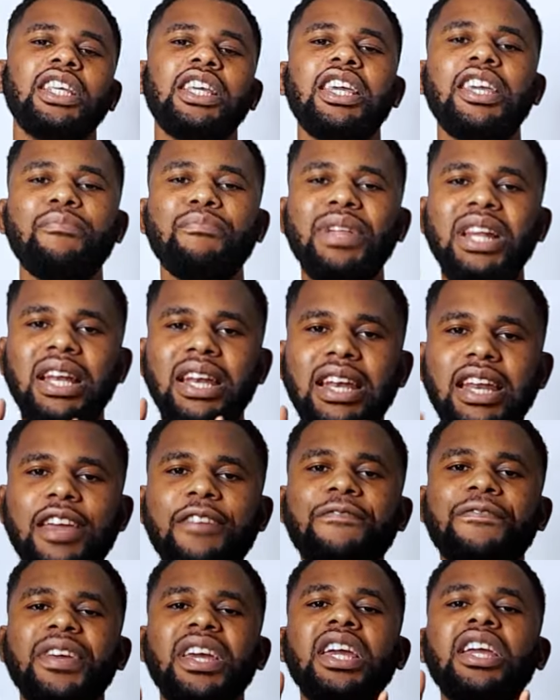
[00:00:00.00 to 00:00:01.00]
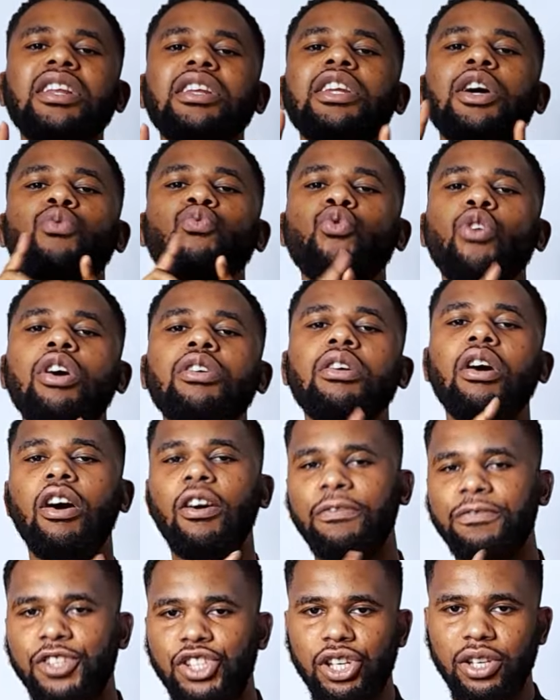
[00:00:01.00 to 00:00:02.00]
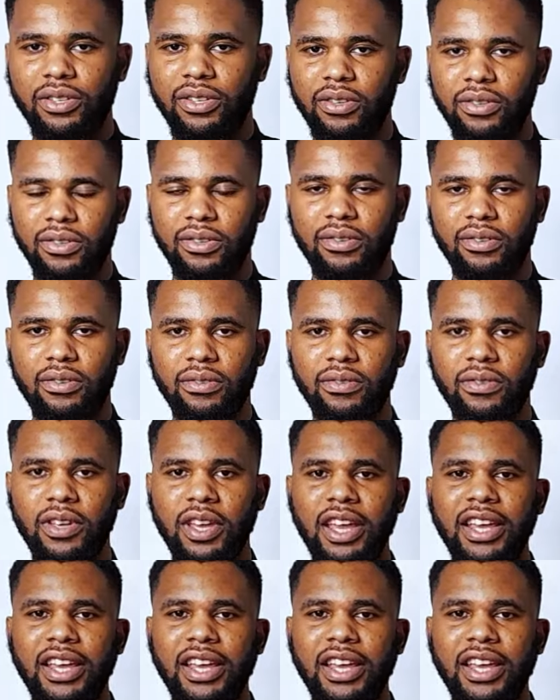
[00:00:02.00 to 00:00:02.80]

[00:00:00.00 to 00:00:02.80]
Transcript: He believed in the word of Jesus.